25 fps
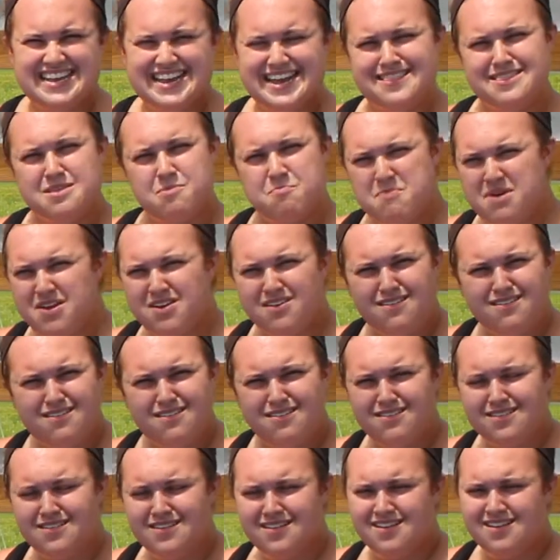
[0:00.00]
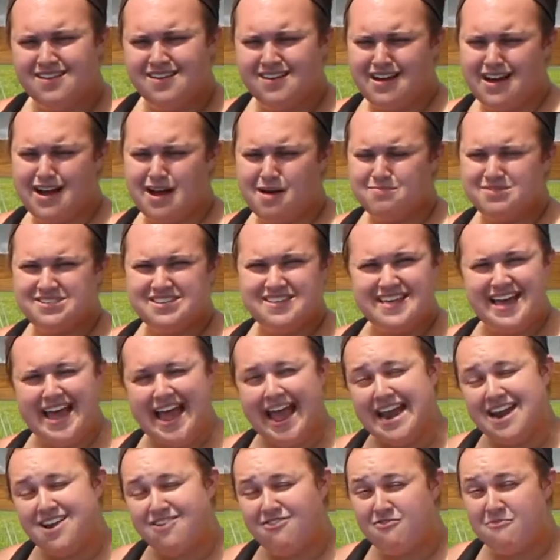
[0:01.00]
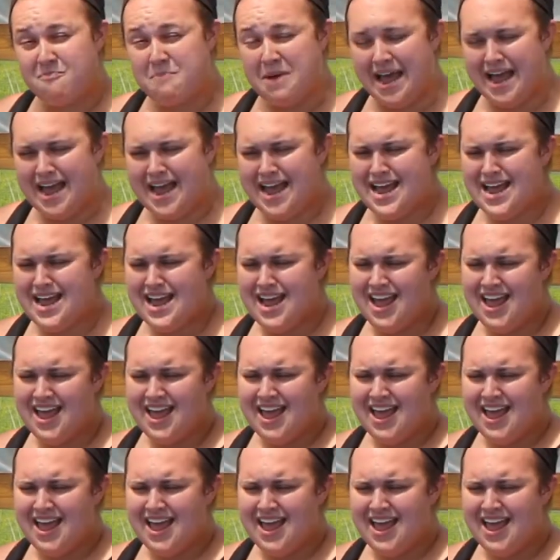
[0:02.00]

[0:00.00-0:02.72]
in the middle to the end of May,